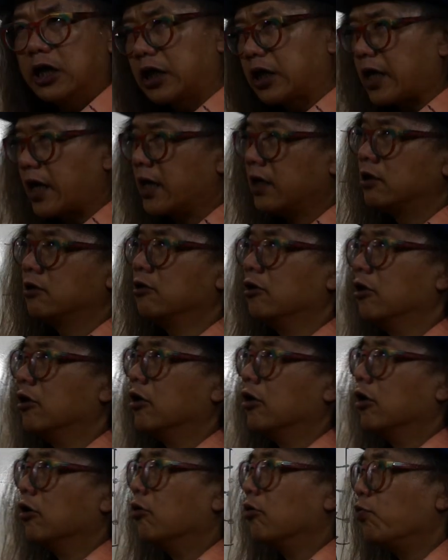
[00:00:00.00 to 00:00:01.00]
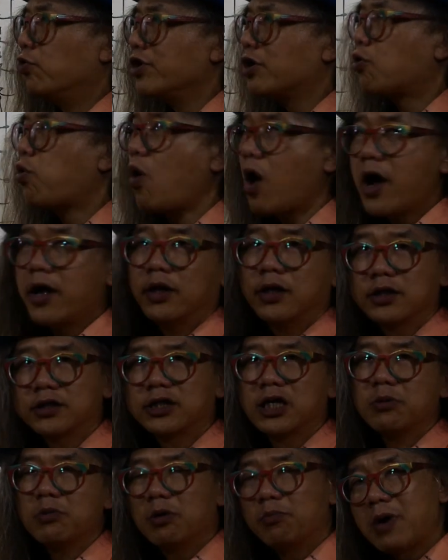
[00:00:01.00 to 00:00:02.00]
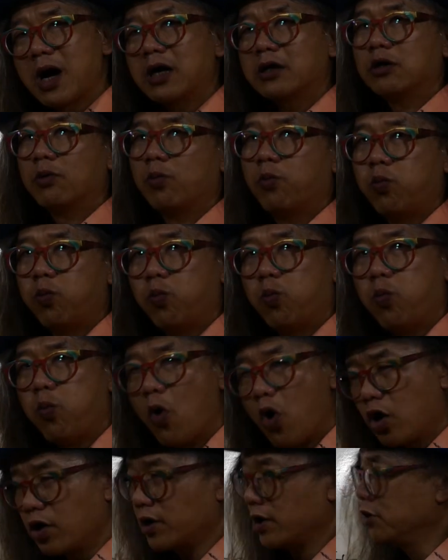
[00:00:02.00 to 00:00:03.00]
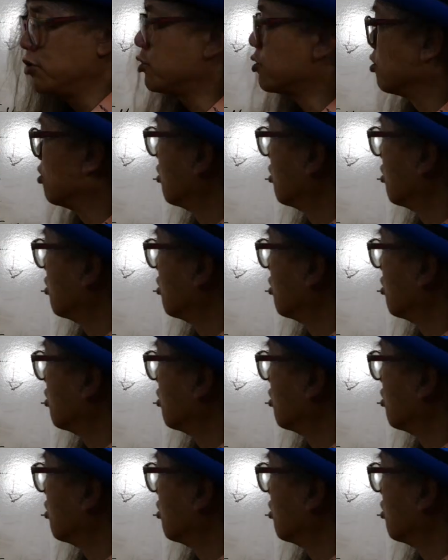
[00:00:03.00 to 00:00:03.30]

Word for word: can require the same amount of wattage